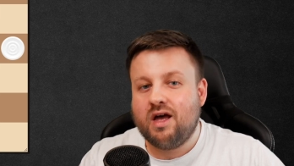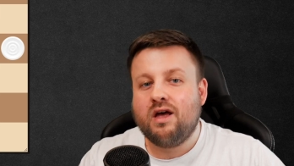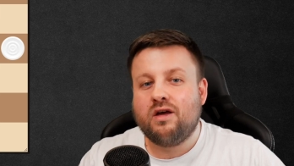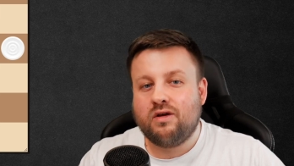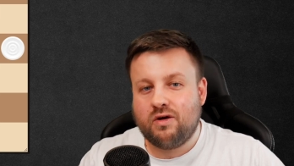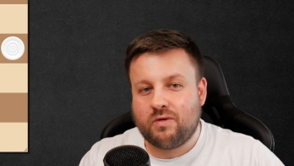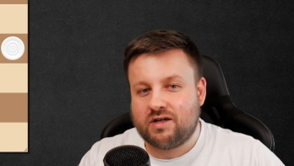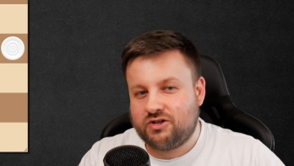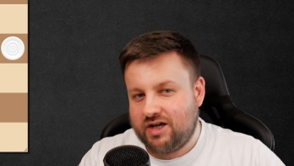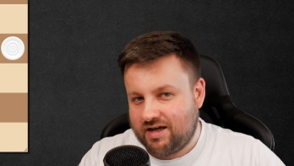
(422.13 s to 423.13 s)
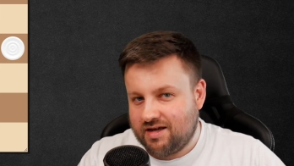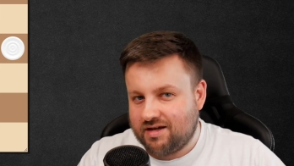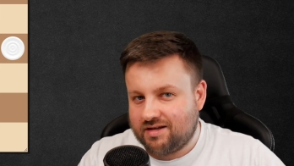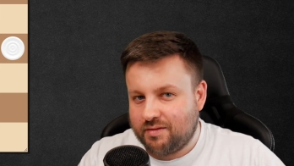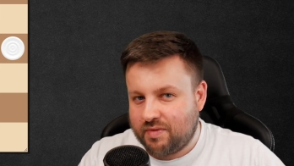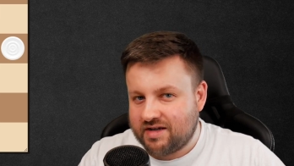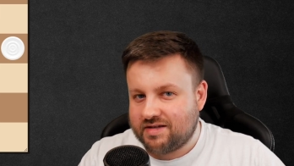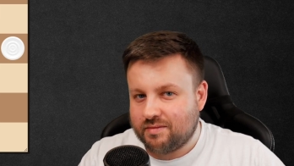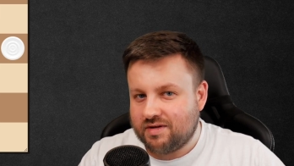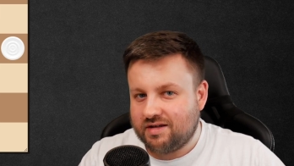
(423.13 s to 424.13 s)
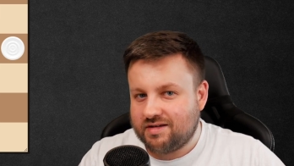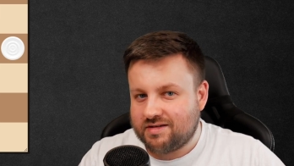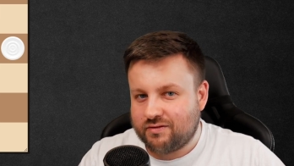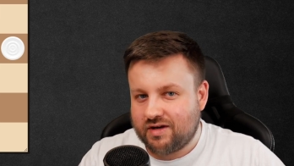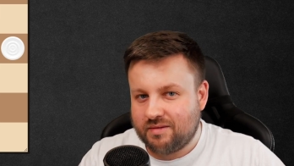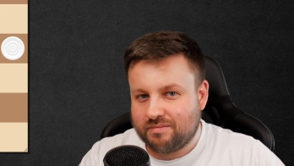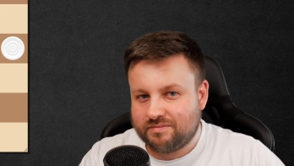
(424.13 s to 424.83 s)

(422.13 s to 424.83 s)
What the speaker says: you are checking the possibilities of him.